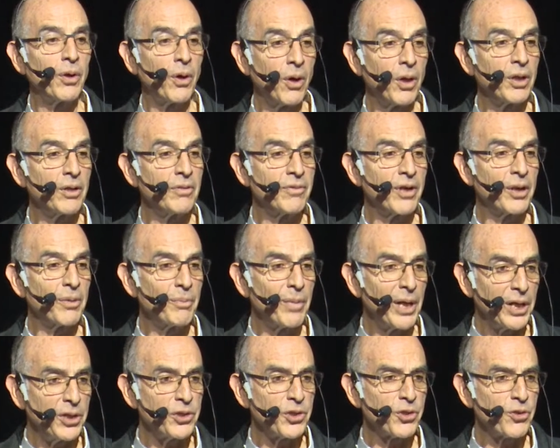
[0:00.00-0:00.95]
all of our
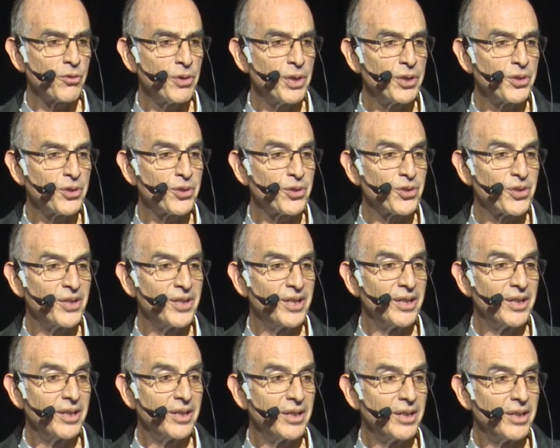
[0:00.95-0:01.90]
main streets,
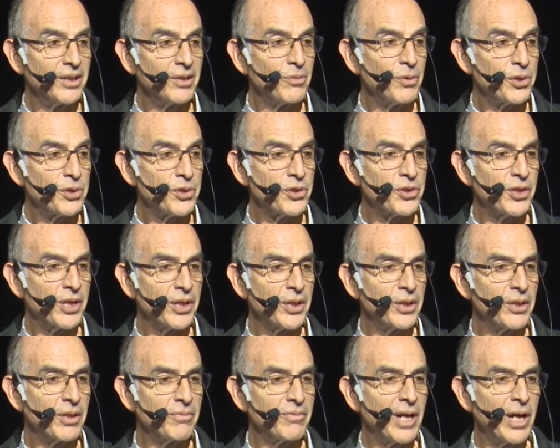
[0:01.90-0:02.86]
which is their
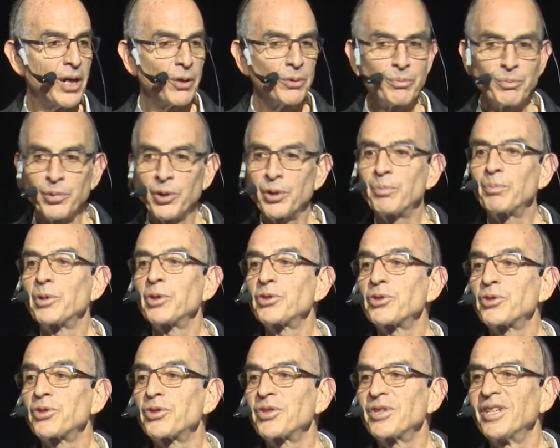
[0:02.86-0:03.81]
avowed
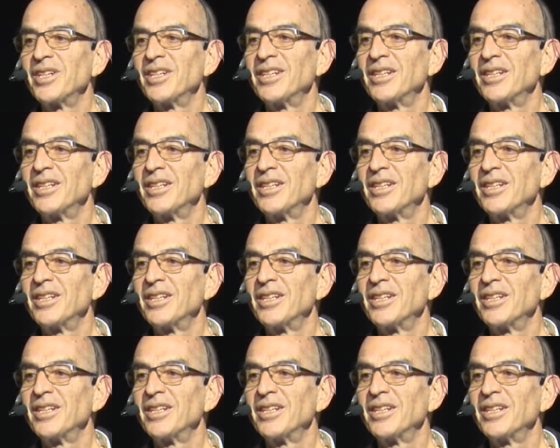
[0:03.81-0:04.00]
purpose?